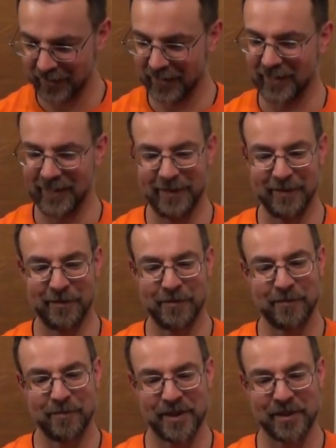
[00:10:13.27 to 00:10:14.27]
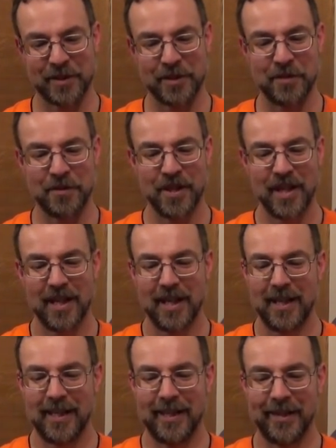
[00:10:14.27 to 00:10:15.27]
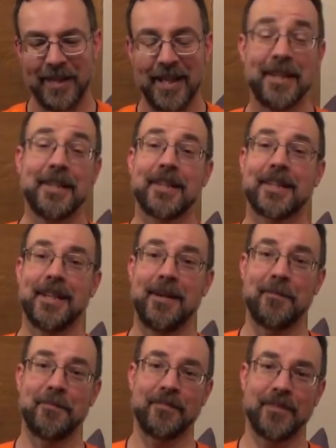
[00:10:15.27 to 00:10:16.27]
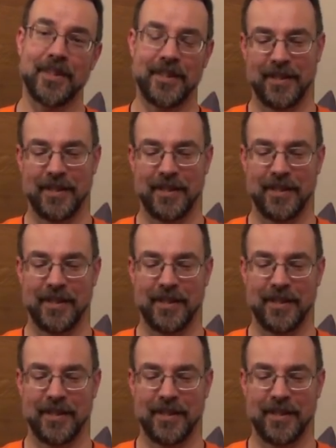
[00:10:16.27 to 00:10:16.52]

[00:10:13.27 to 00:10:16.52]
Musketoon, and then come